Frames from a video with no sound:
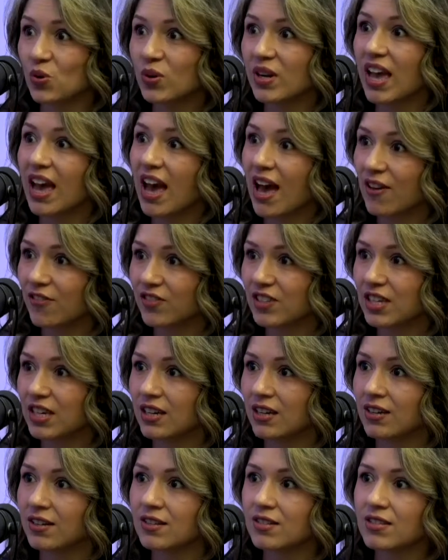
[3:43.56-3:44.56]
2.5
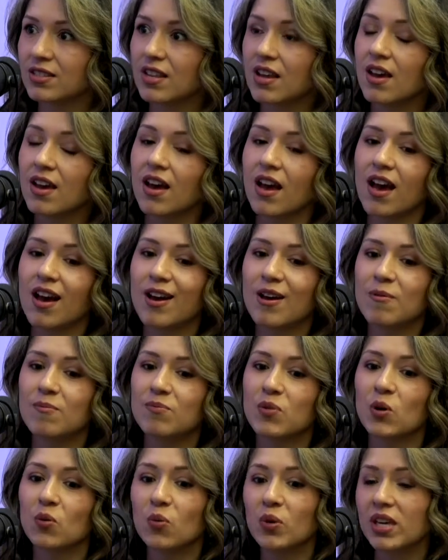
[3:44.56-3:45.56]
years.
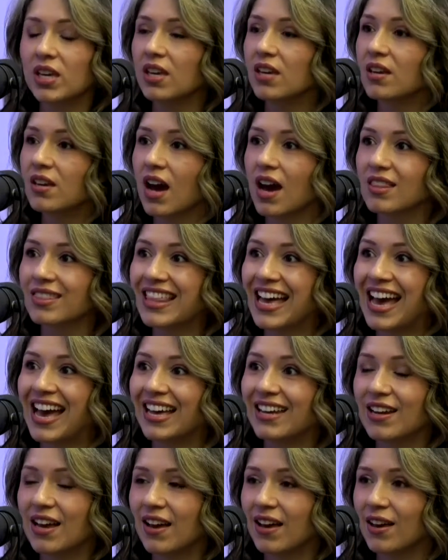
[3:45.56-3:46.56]
But we got
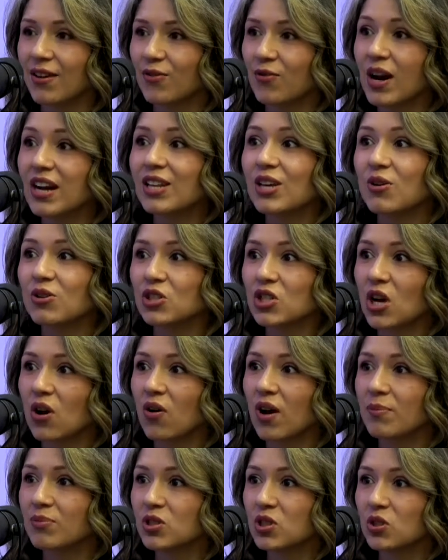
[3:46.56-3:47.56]
that radio
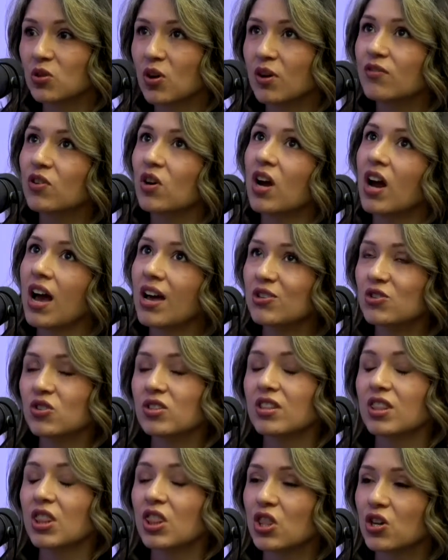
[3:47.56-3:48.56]
show up to over
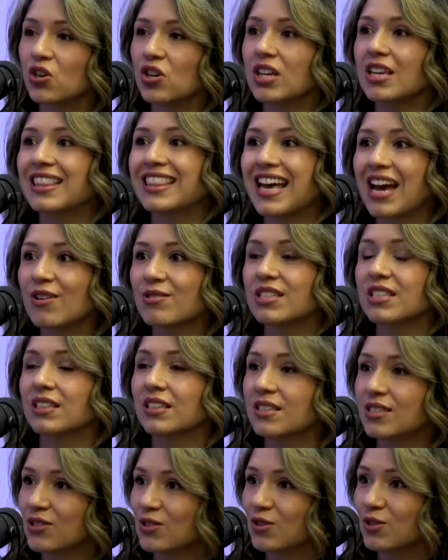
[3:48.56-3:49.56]
130,000
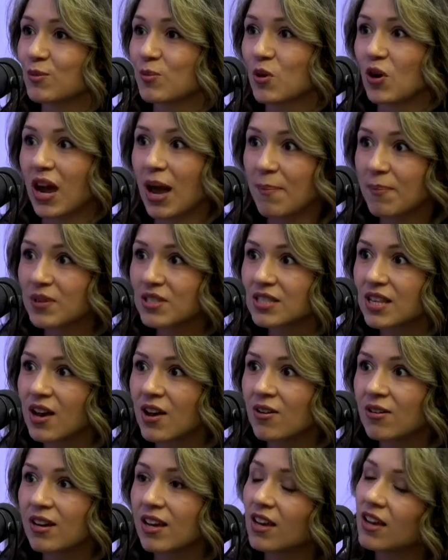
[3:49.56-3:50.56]
listeners per
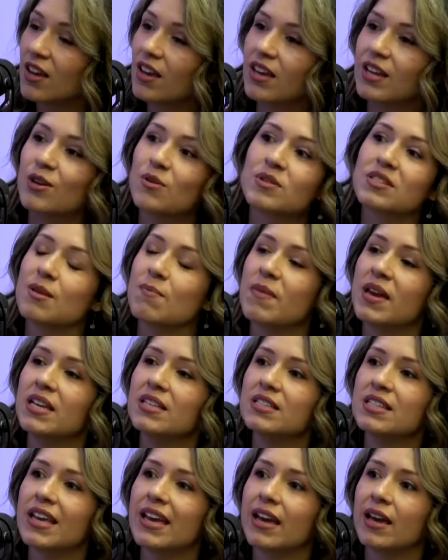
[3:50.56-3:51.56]
episode, and it was
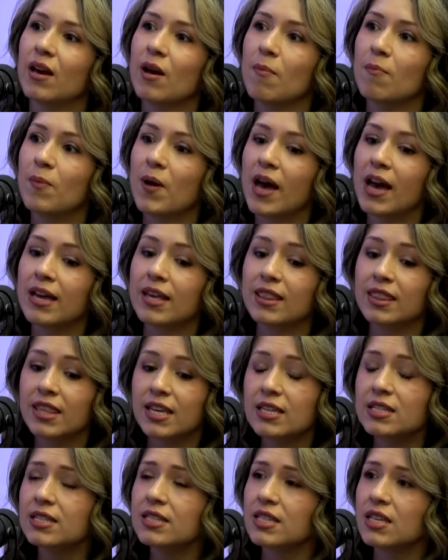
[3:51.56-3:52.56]
amazing. But
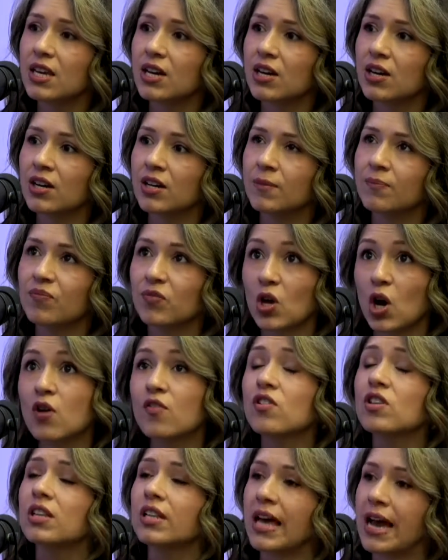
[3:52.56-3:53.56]
this year,
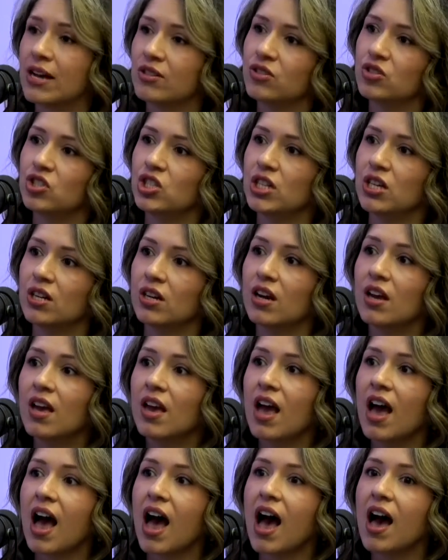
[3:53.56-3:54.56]
over the last year,
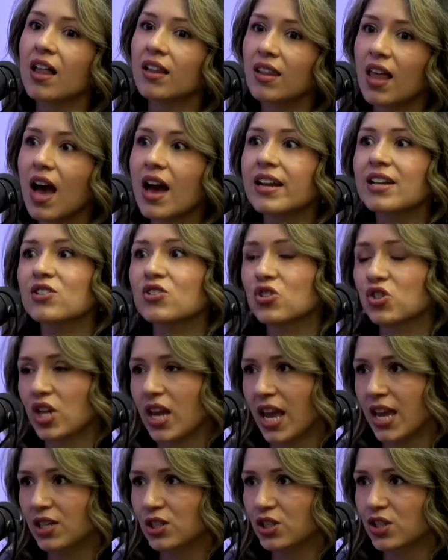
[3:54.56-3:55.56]
a lot has
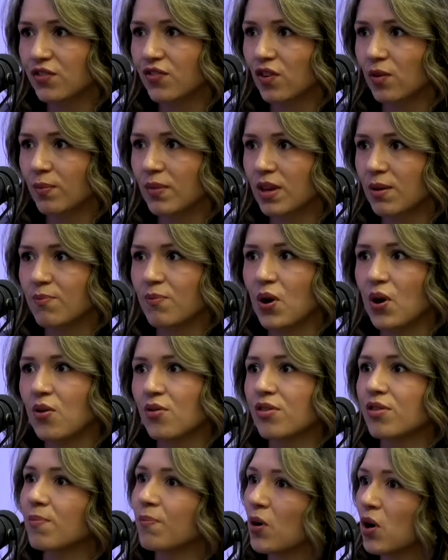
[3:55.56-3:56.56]
changed for me,
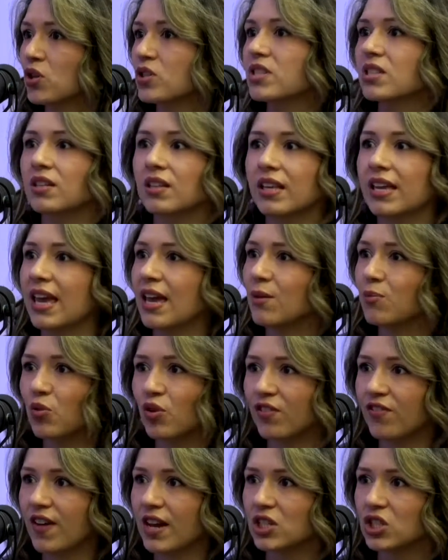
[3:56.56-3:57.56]
both personally and
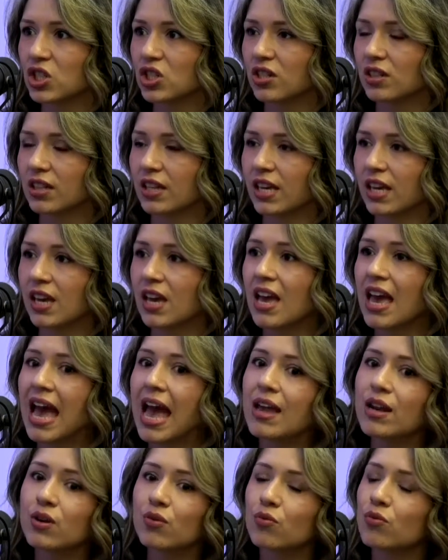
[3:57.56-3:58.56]
professionally,
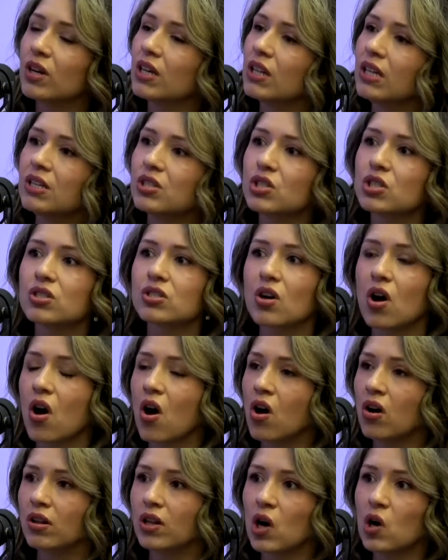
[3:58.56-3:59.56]
and it really just
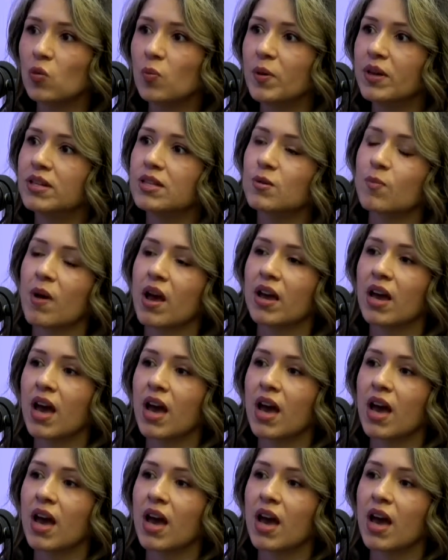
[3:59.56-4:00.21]
all opened